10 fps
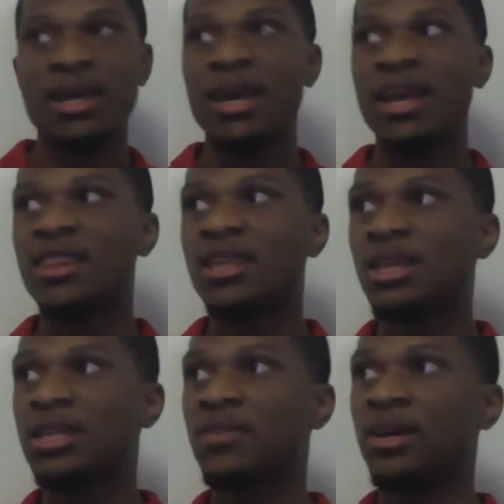And I think
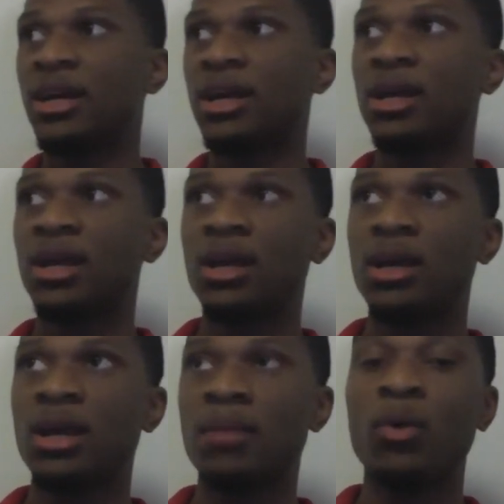that's very
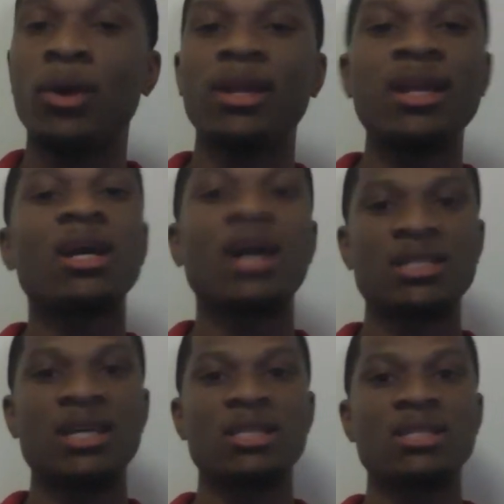important in
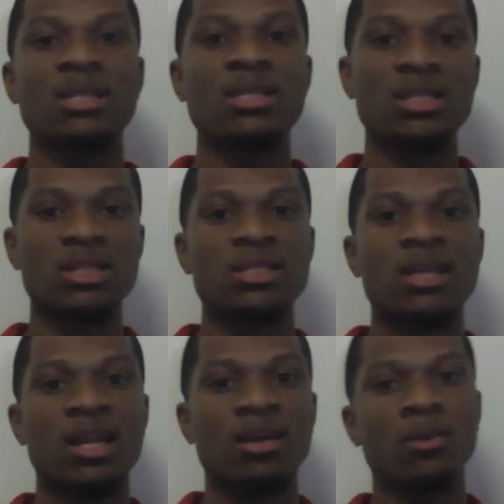context in the sense
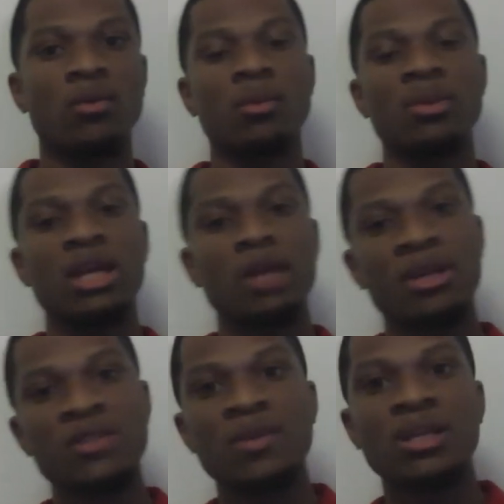that when we think
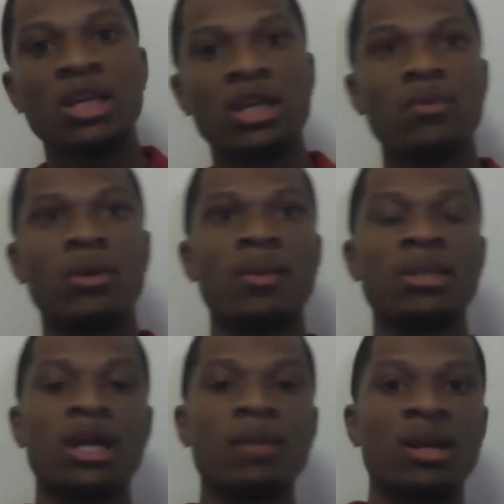about spending, when we
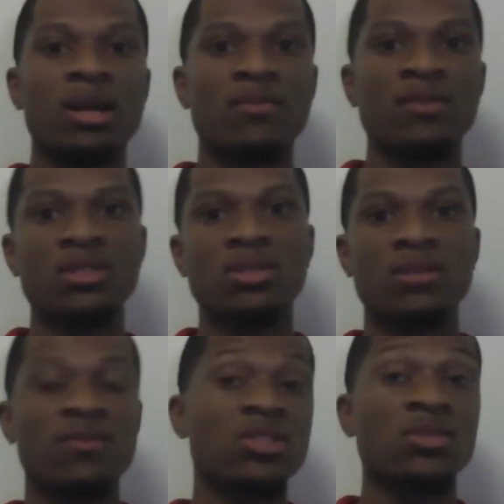think about fiscal, the
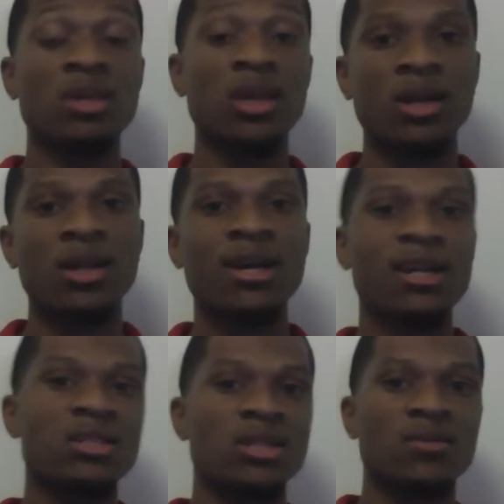fiscal year and all kind
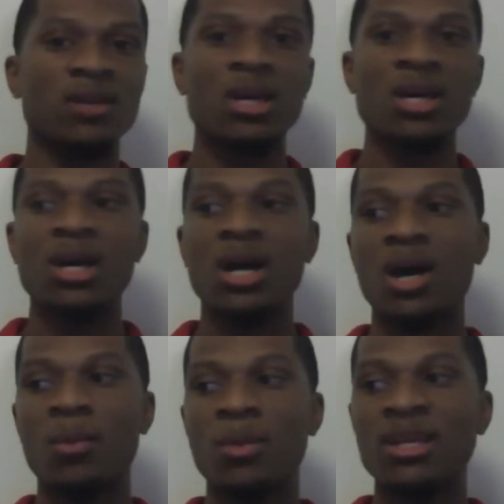of stuff,
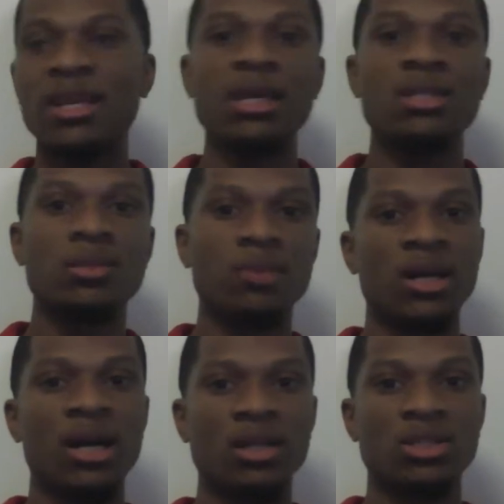um, we need to be
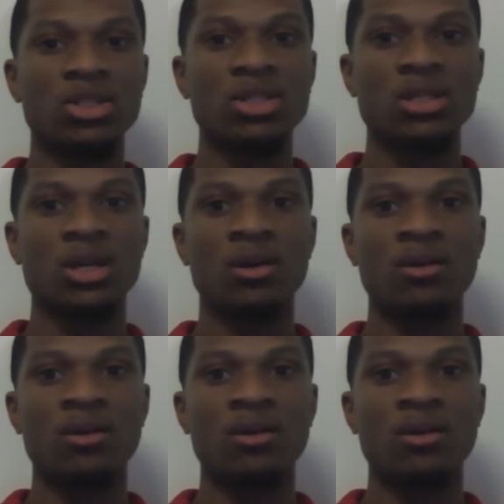conscious of